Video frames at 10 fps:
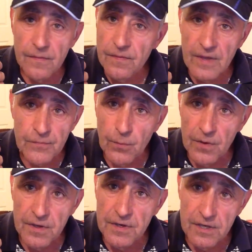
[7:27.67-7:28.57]
that's
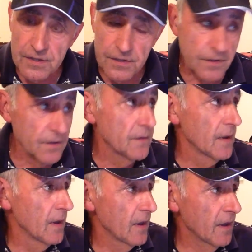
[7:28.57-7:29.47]
what you need to do
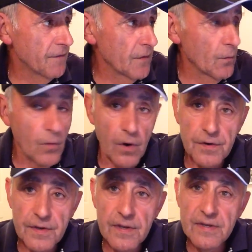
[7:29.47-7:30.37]
if you
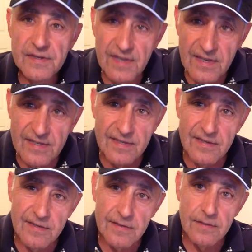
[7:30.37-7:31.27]
want
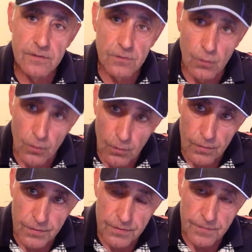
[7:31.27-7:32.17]
decent
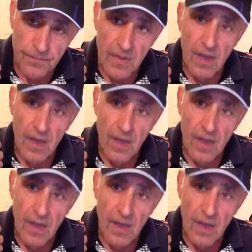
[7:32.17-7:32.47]
scores.